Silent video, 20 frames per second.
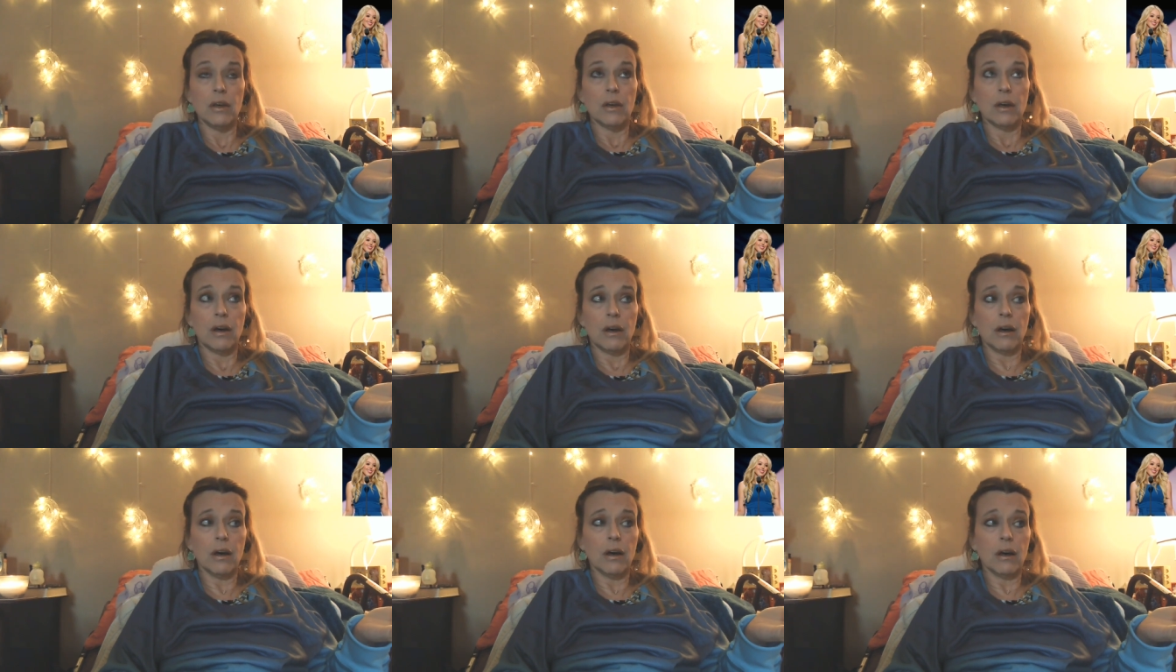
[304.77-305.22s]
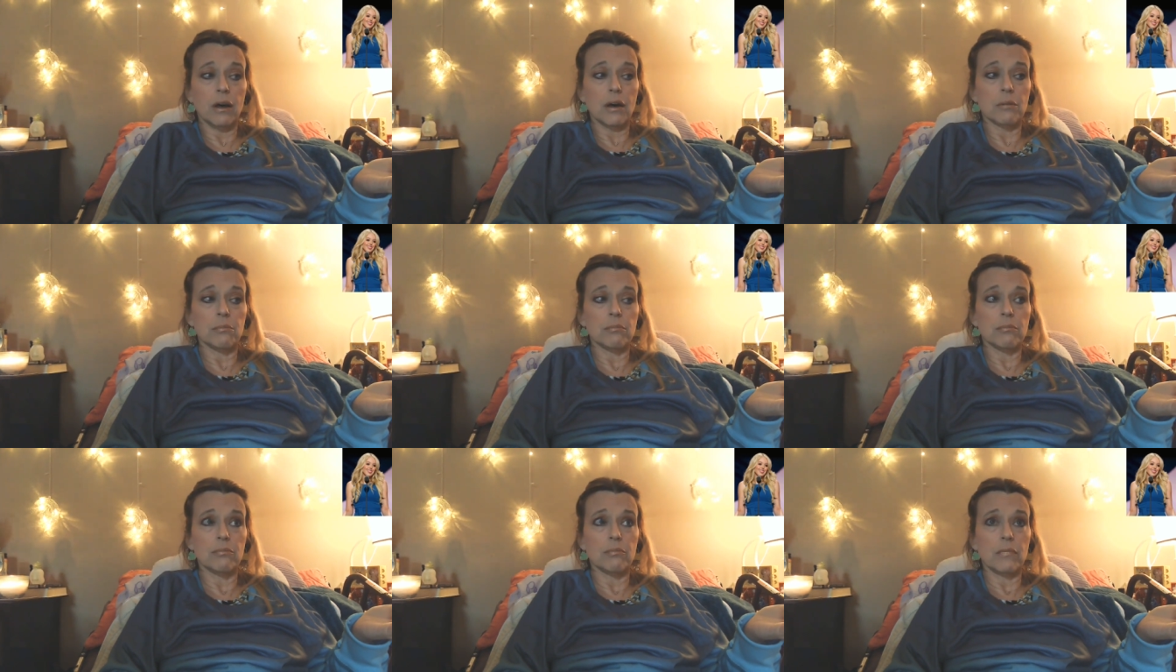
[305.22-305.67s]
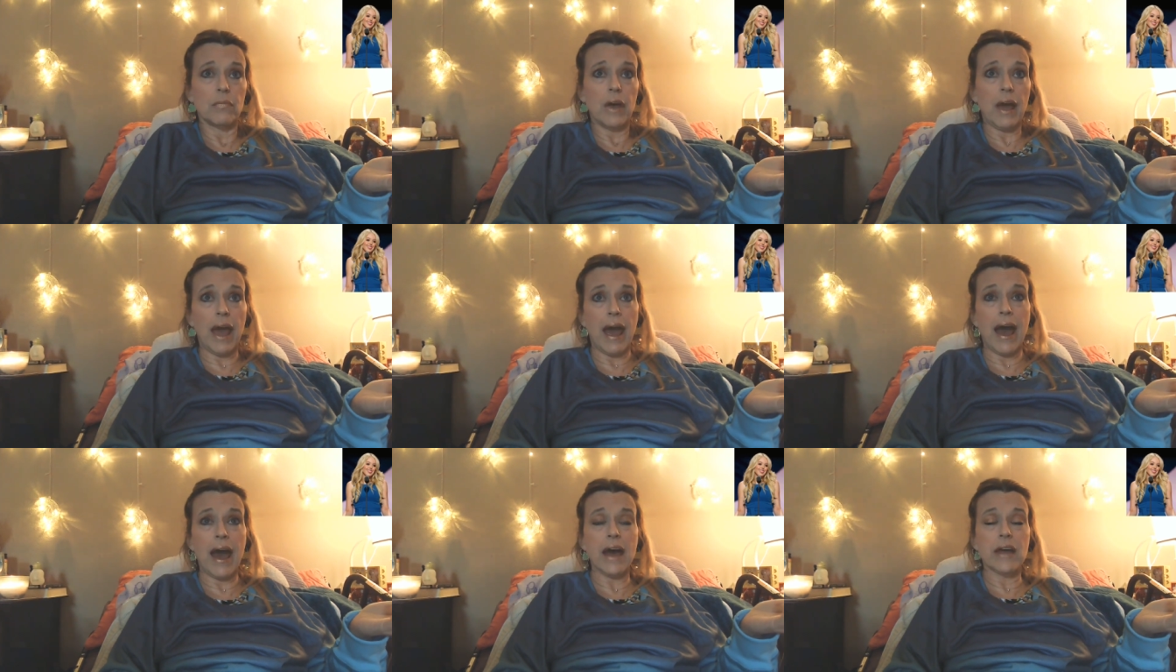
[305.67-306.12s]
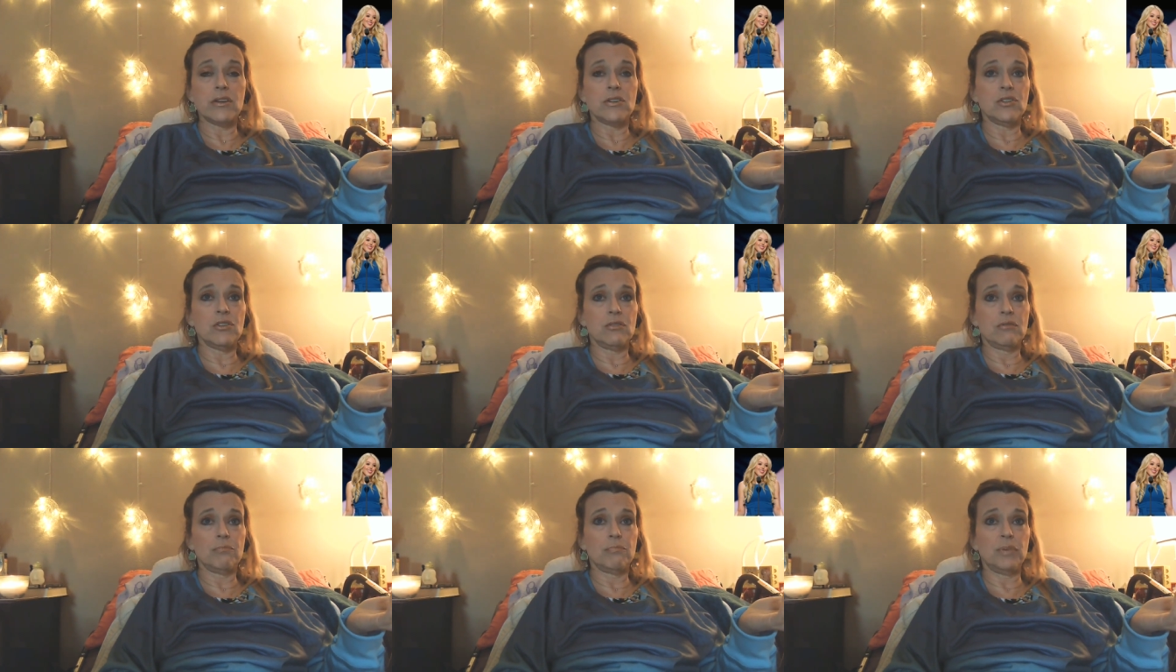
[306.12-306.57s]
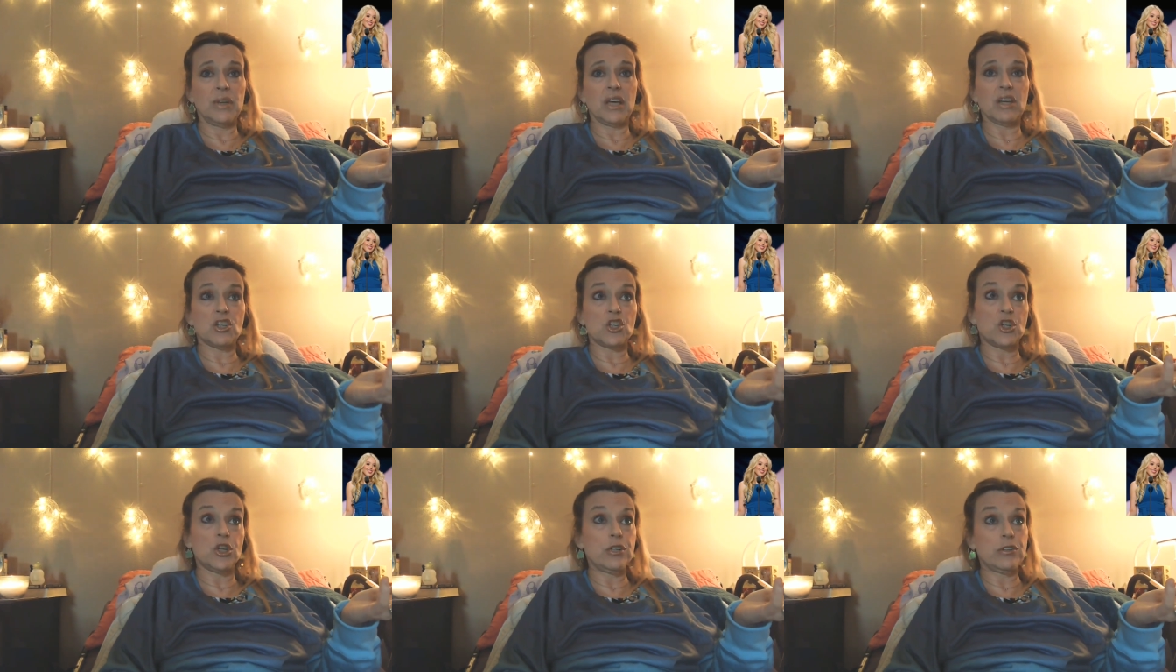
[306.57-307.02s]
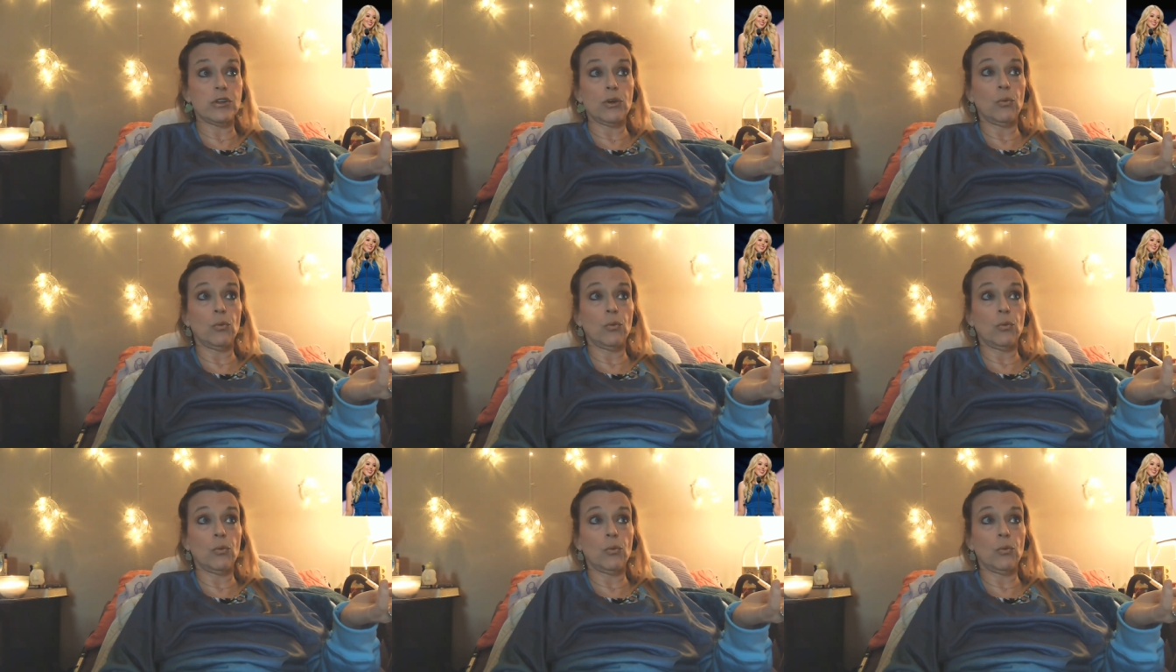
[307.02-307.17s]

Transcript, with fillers: um, add because she's